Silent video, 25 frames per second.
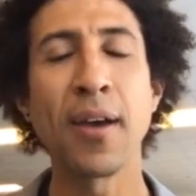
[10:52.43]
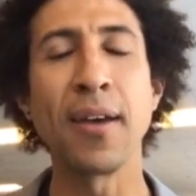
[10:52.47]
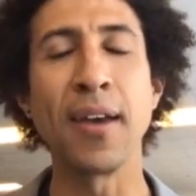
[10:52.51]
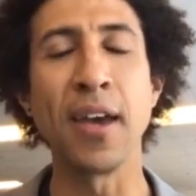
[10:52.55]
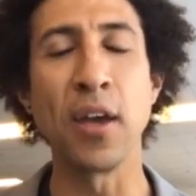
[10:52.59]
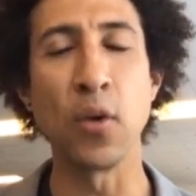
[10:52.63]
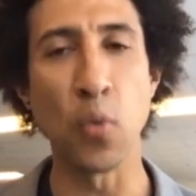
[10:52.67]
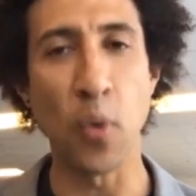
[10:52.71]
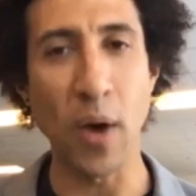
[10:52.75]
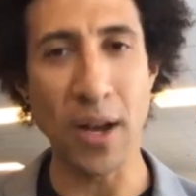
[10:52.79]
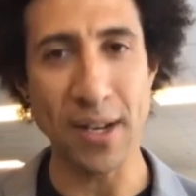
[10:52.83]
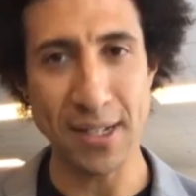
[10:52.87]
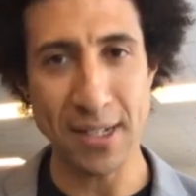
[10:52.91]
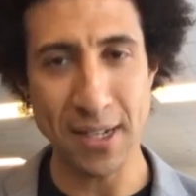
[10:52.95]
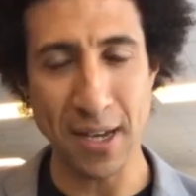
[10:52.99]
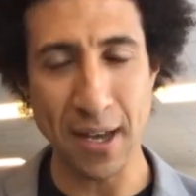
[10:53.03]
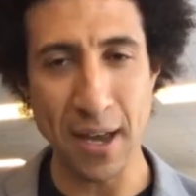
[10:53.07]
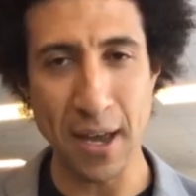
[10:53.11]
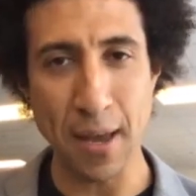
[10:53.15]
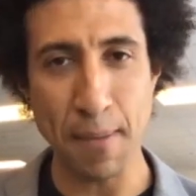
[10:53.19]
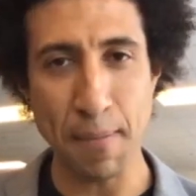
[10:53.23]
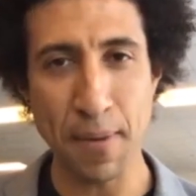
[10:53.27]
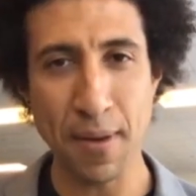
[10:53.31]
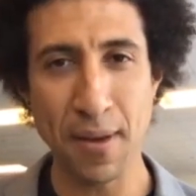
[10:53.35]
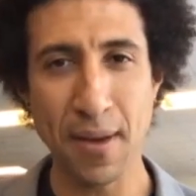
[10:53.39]
in what
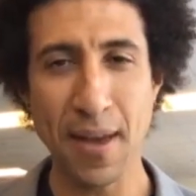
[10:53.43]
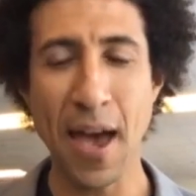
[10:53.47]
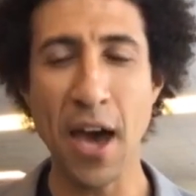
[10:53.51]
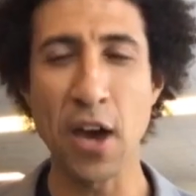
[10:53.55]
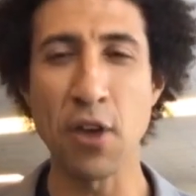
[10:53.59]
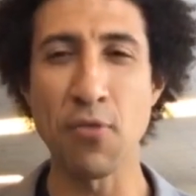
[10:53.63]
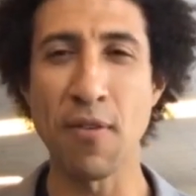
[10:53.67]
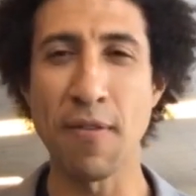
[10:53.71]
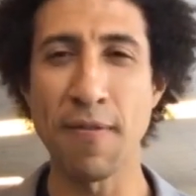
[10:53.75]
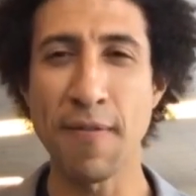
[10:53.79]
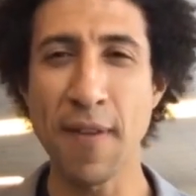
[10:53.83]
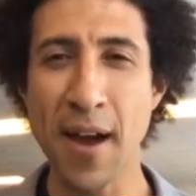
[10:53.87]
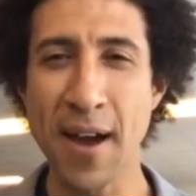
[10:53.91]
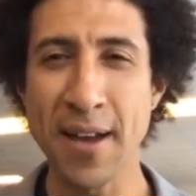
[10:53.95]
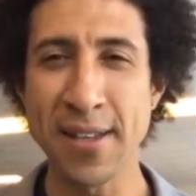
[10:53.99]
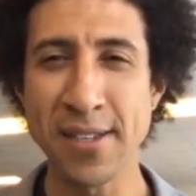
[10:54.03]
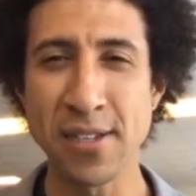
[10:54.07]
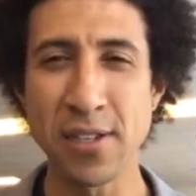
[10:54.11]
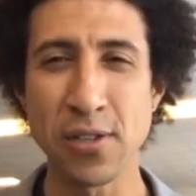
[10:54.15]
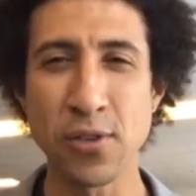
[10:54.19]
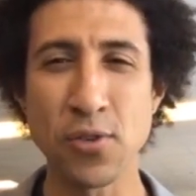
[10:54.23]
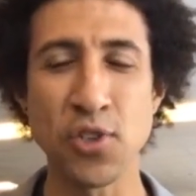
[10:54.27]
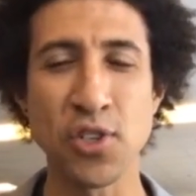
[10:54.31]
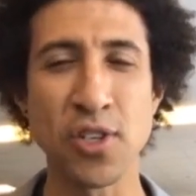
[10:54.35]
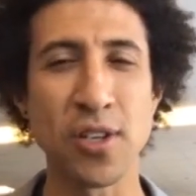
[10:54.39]
type, how to refine
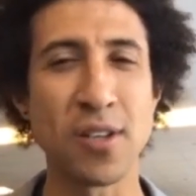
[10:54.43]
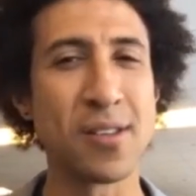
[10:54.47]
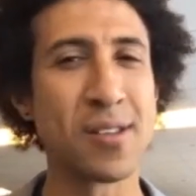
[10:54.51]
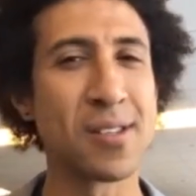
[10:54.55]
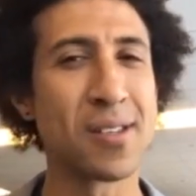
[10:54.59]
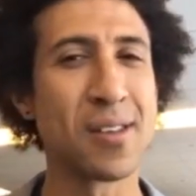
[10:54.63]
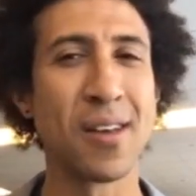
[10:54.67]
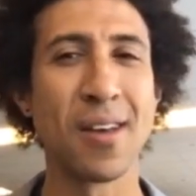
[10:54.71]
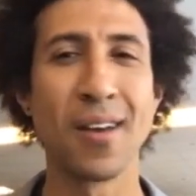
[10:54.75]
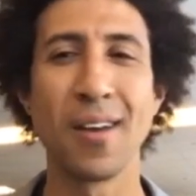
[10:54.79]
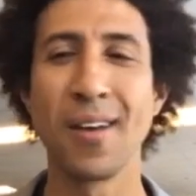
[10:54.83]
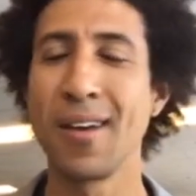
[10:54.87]
solutions,